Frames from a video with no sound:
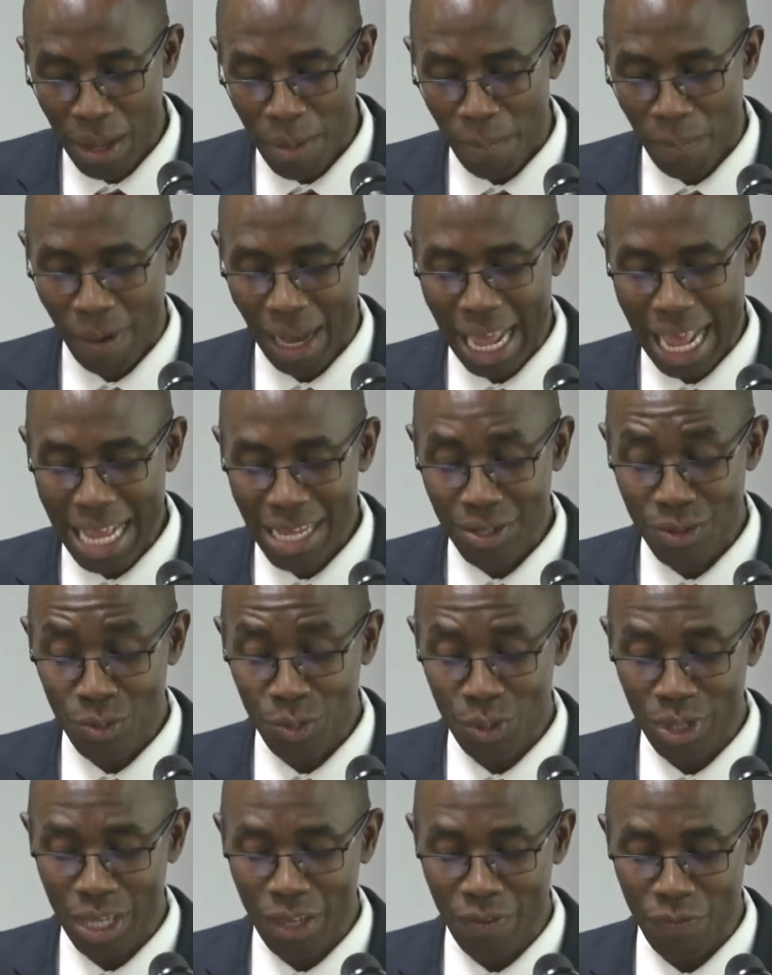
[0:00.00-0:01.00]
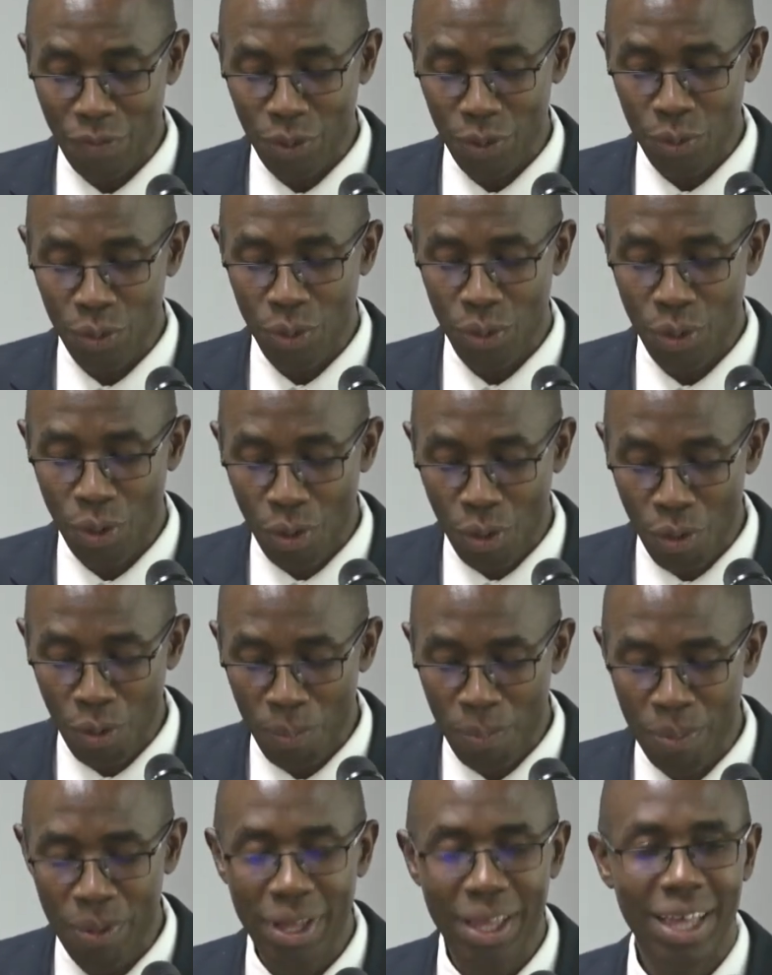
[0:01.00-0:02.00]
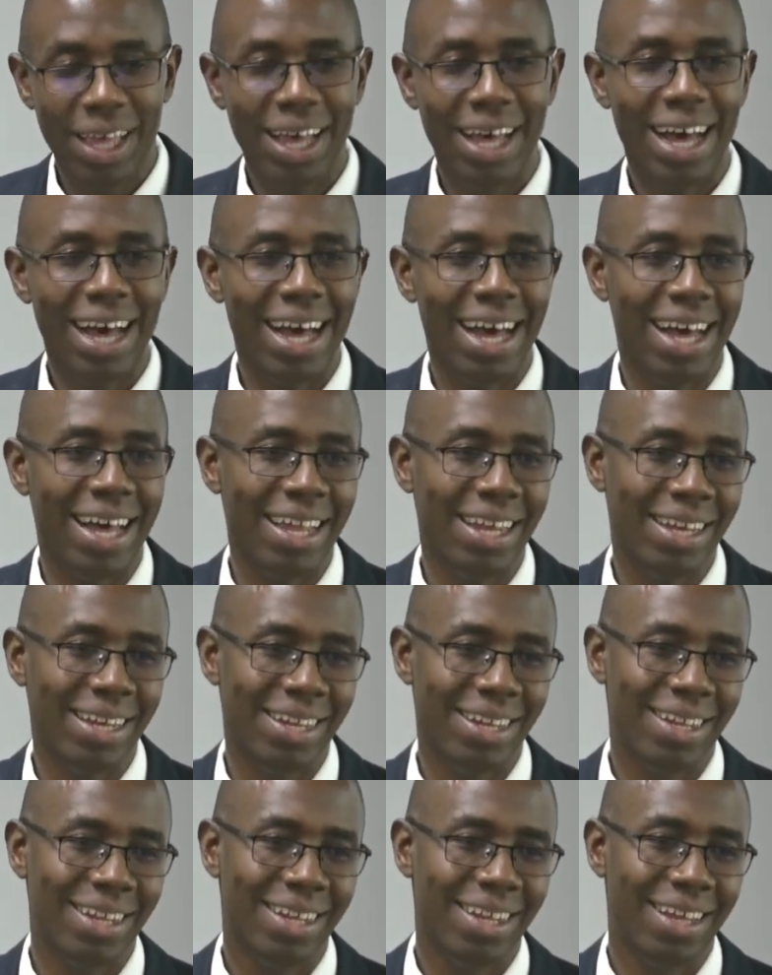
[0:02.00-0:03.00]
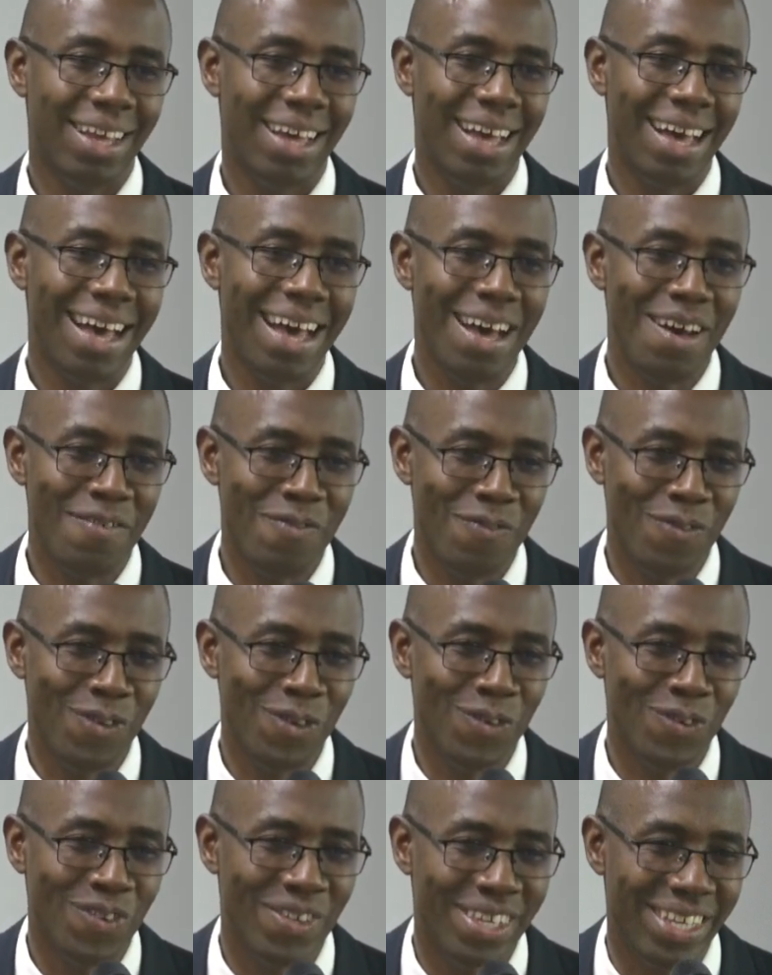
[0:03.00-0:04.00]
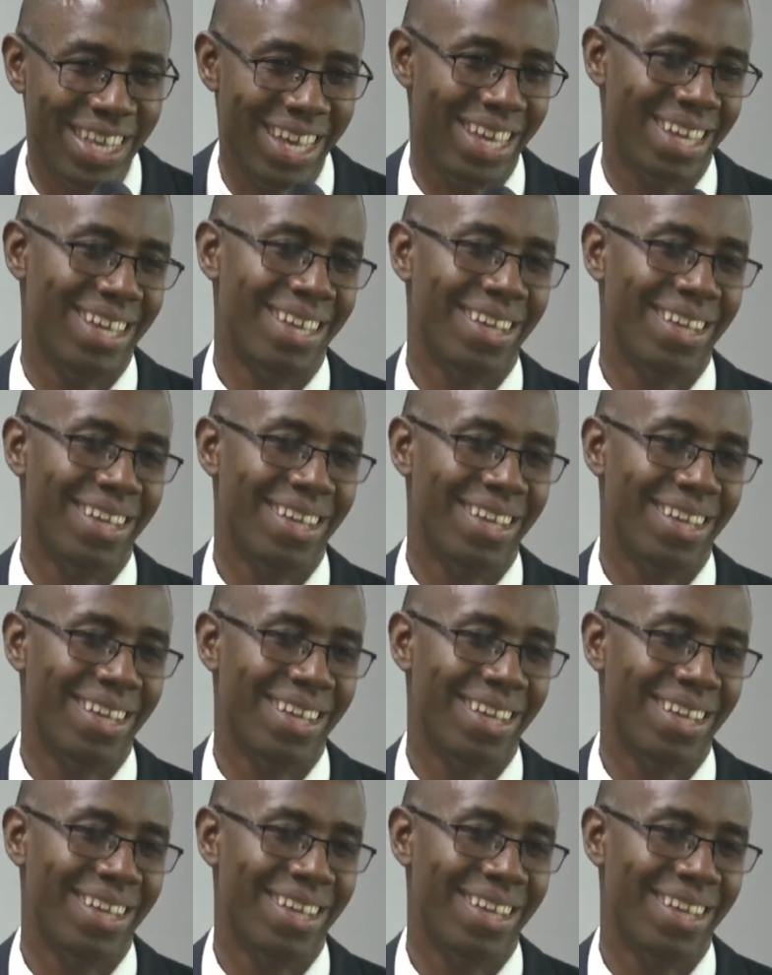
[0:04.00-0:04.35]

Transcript: Plans to give you hope and a future.